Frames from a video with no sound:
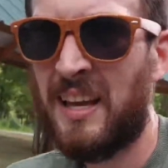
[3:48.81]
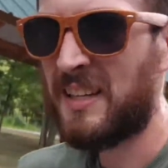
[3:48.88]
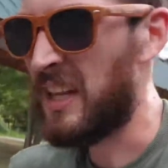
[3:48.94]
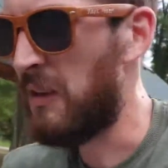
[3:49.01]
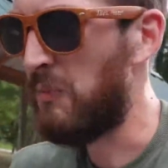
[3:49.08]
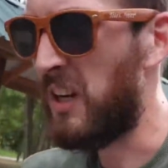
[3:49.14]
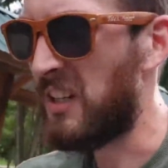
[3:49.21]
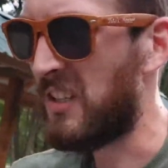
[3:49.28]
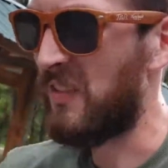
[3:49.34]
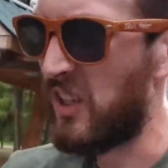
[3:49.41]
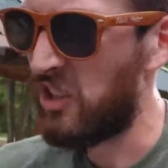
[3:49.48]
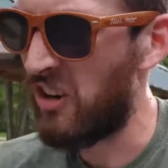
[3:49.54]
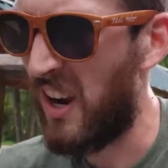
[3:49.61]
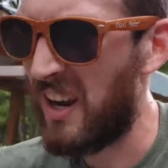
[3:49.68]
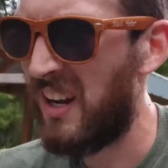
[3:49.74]
10 minutes of
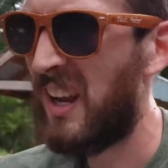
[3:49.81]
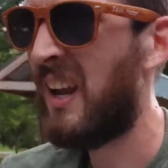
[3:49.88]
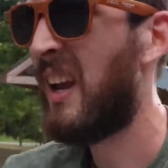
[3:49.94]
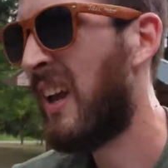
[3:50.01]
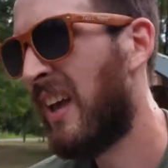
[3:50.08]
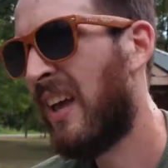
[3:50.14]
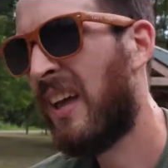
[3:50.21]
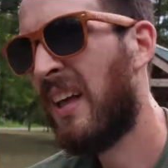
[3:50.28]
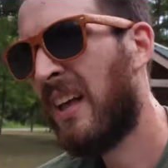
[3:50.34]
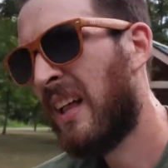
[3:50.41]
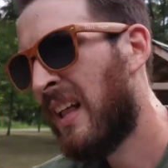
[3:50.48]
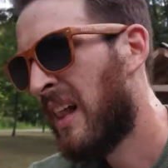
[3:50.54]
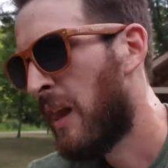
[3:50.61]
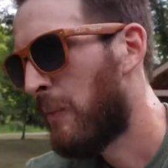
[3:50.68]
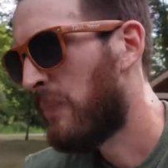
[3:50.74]
each ride
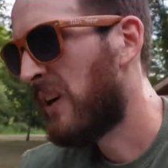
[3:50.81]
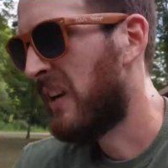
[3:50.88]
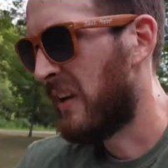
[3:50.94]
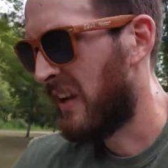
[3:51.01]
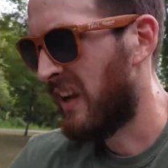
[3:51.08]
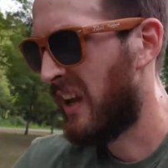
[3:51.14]
but